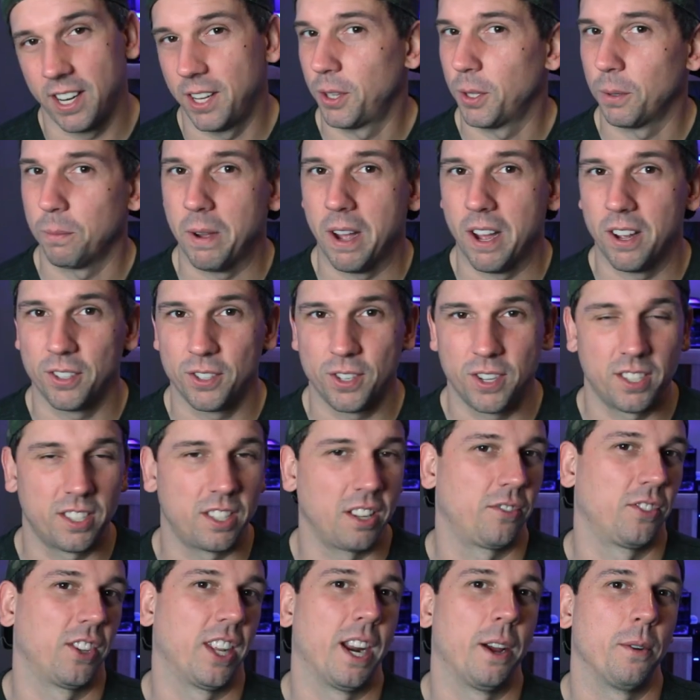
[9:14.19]
anthropology
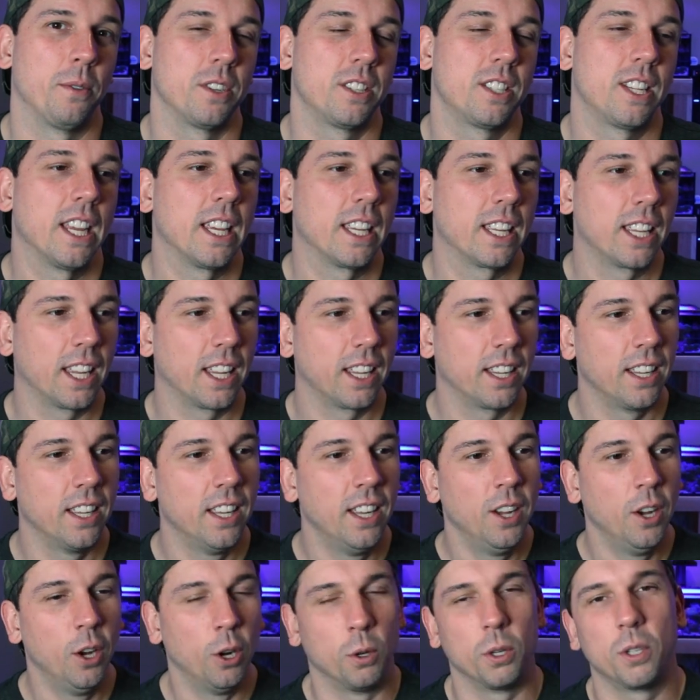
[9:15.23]
stuff that I was taking,
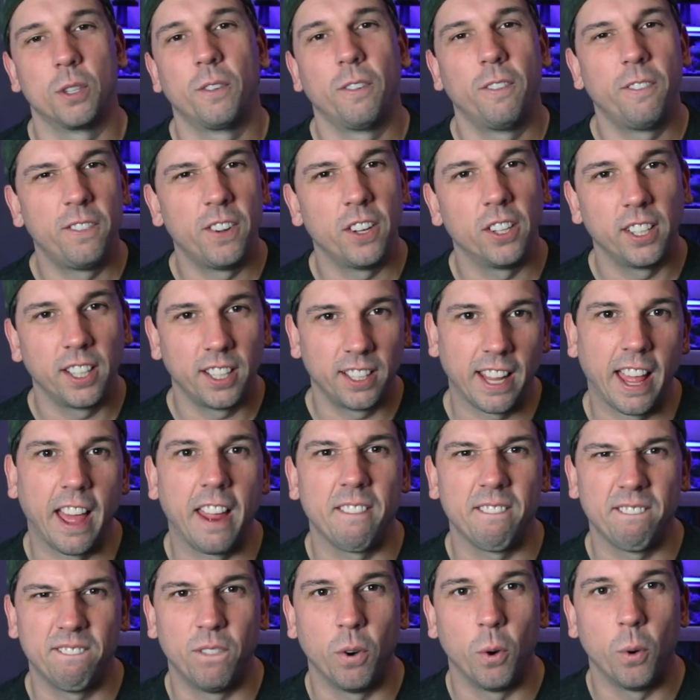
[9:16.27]
was filling
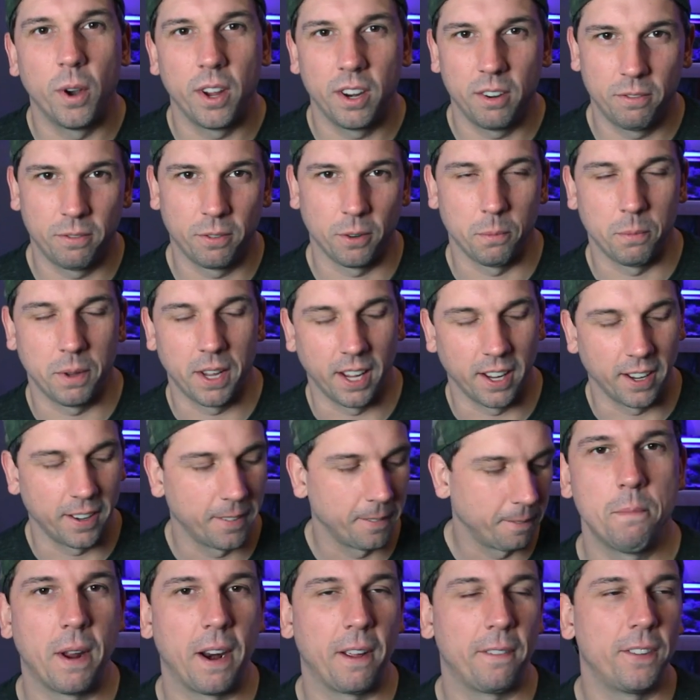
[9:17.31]
that void for me.
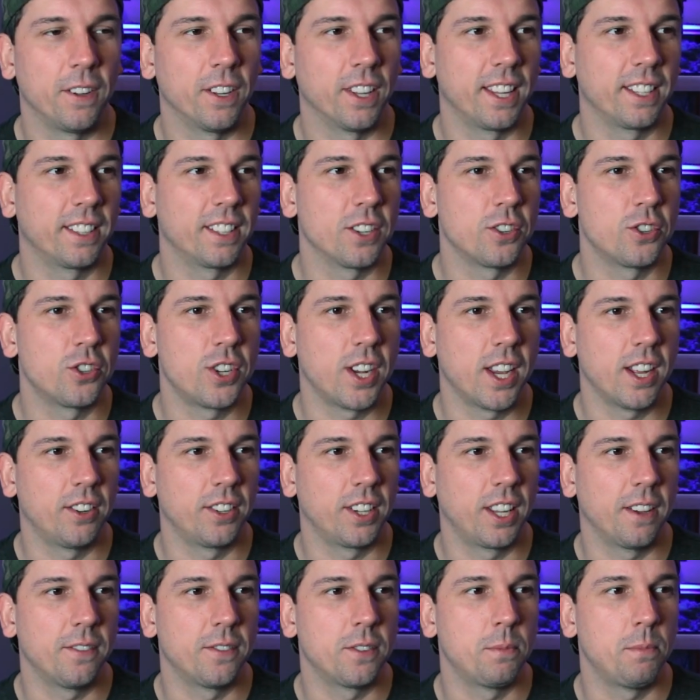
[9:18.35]
But I feel like this
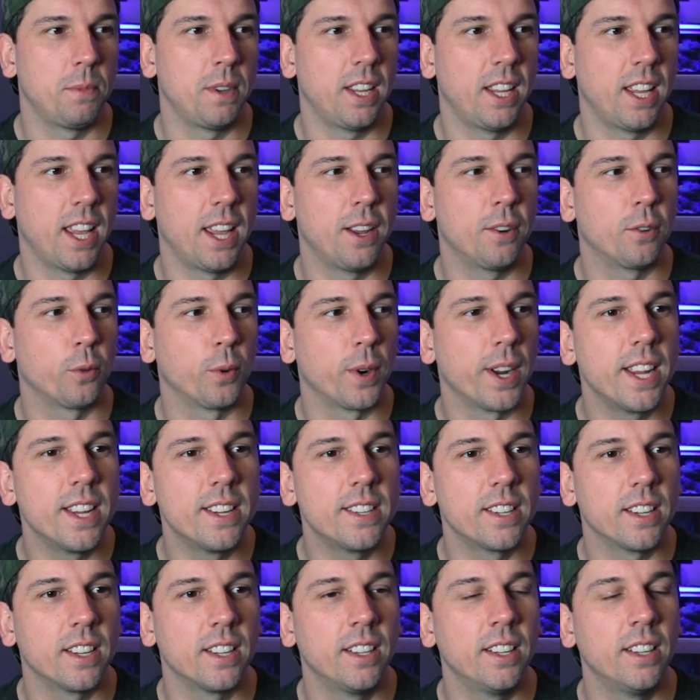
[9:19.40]
channel gives me a
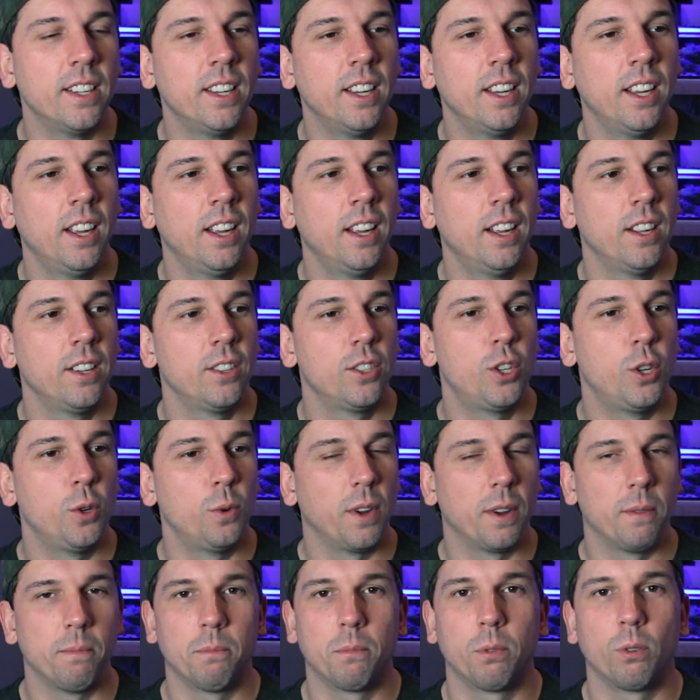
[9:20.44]
reason
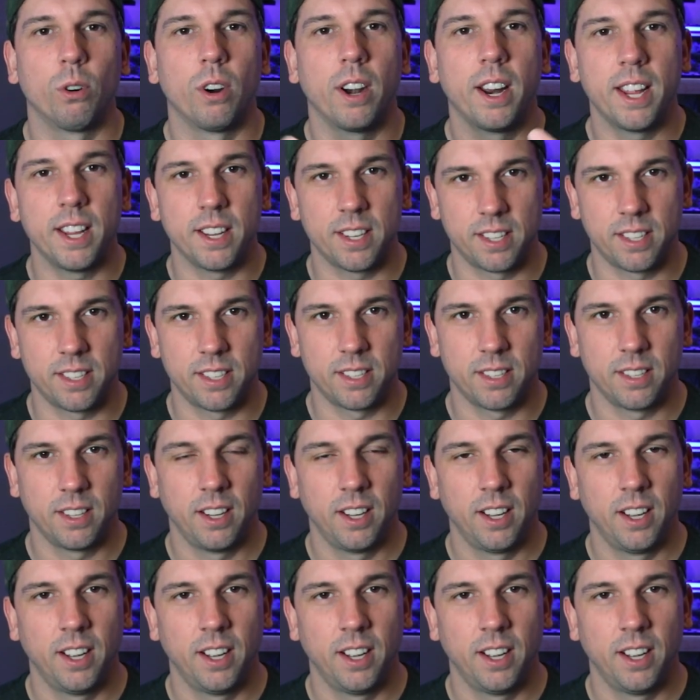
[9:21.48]
to embrace